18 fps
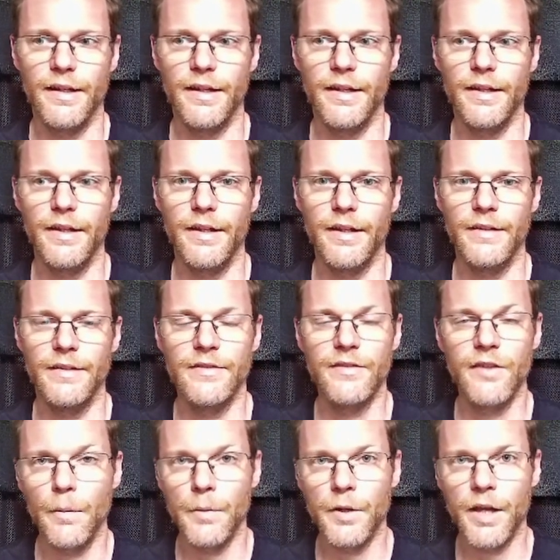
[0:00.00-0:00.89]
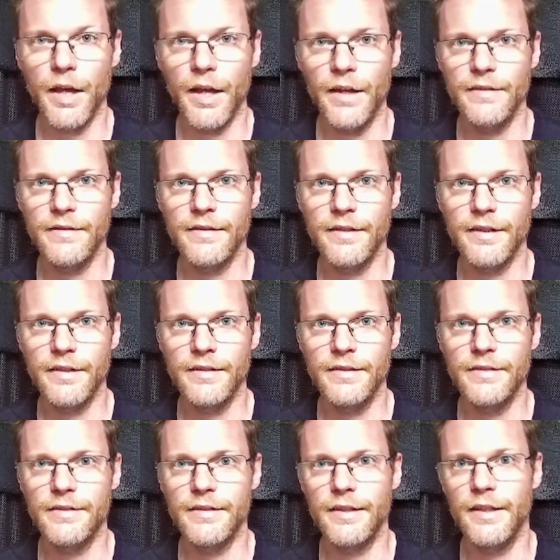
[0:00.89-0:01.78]
in some
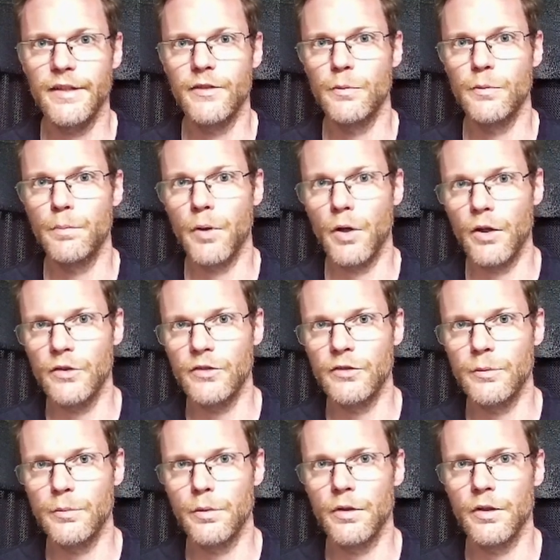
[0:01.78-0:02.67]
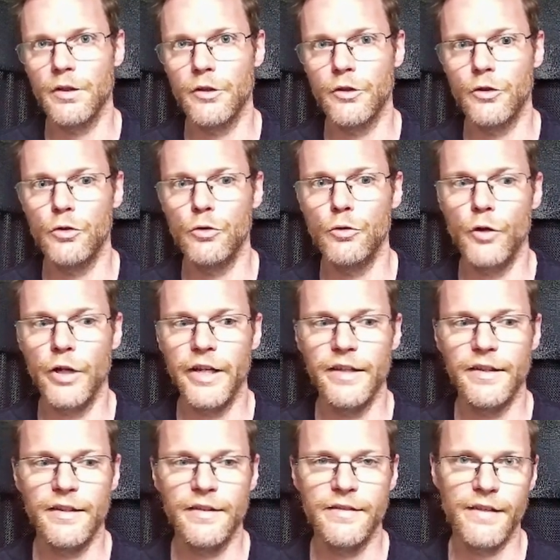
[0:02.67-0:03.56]
cases it's possible to read
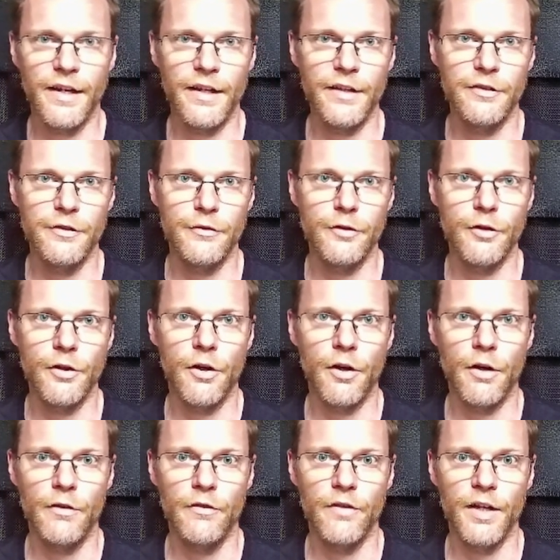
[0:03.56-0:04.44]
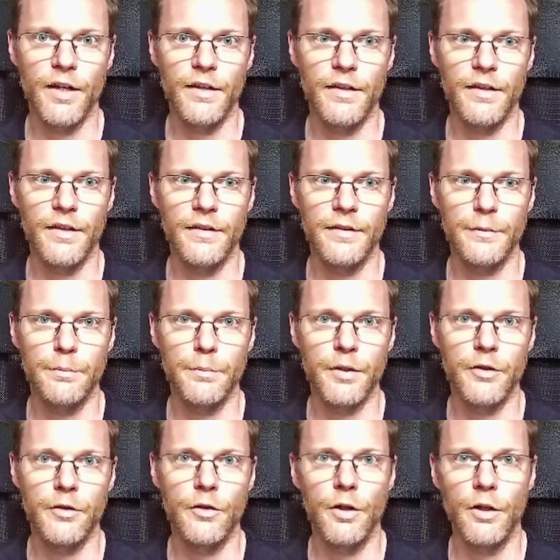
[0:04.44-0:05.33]
the size of the curve atlas, but
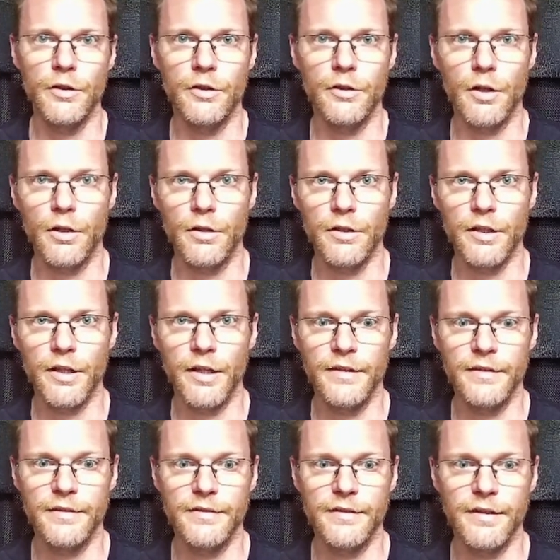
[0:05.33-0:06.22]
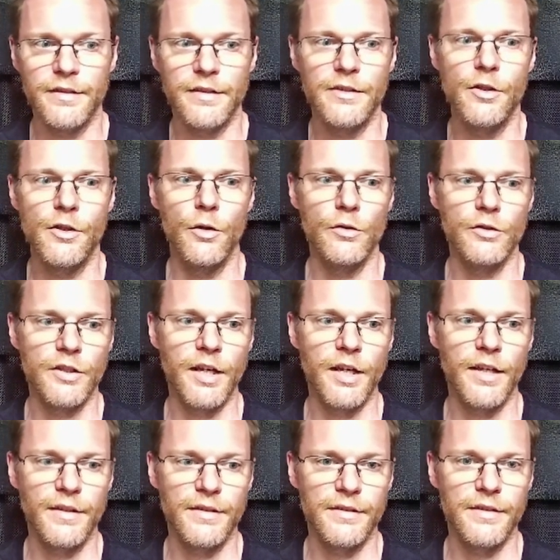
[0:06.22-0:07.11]
not in all cases, and in those
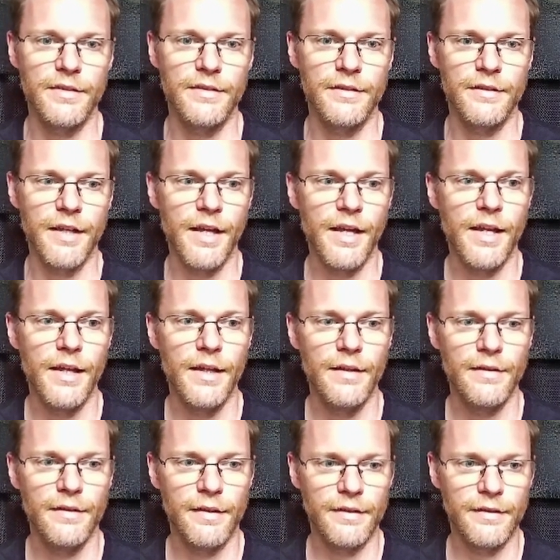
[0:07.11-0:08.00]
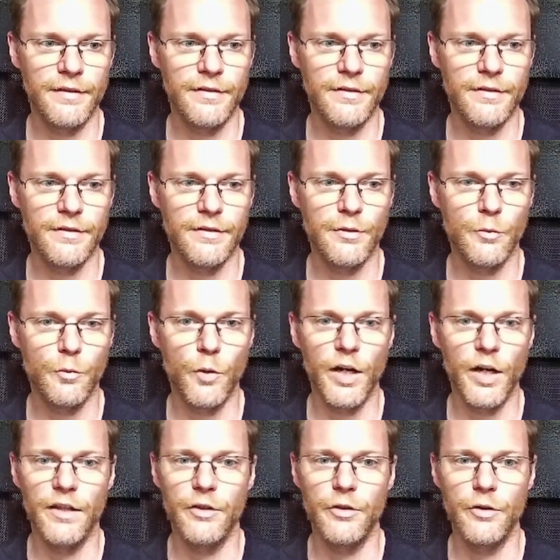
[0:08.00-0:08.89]
cases this
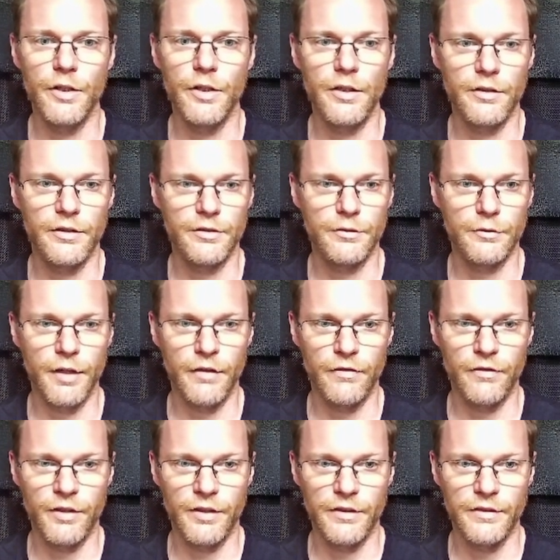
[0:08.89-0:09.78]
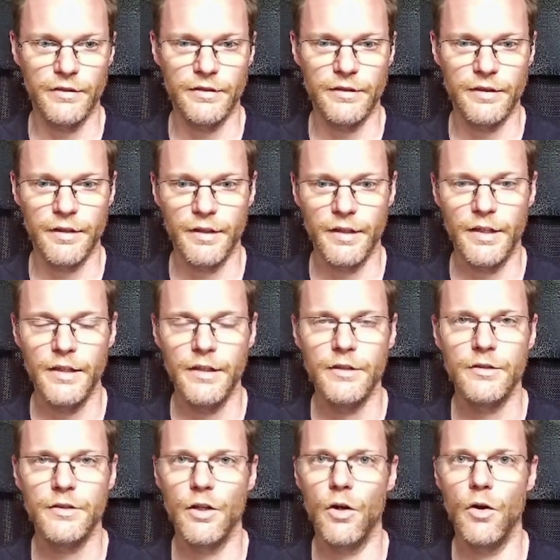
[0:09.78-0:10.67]
value here is referenced,
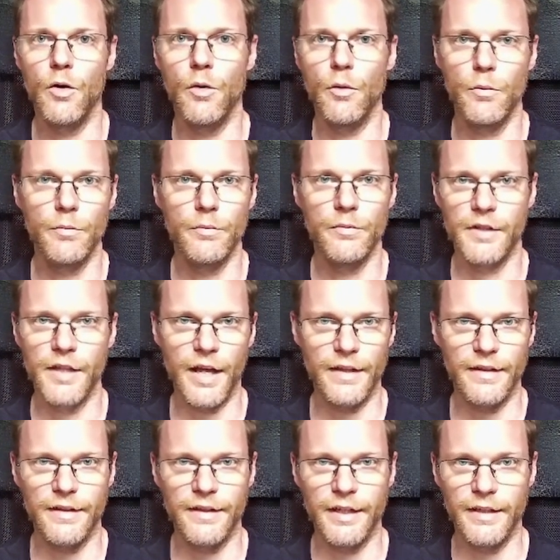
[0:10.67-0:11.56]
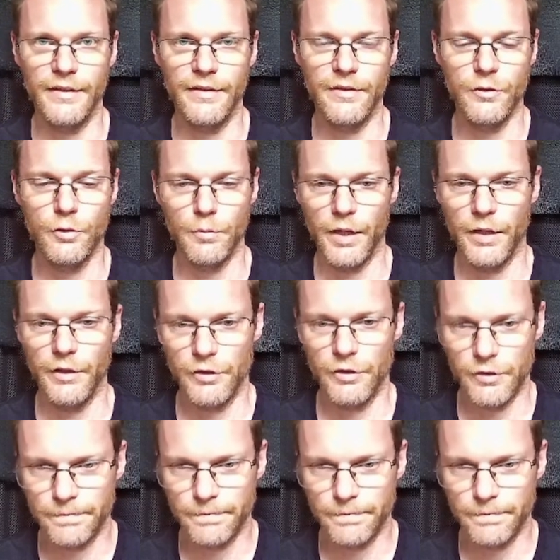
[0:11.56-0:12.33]
so that needs to match.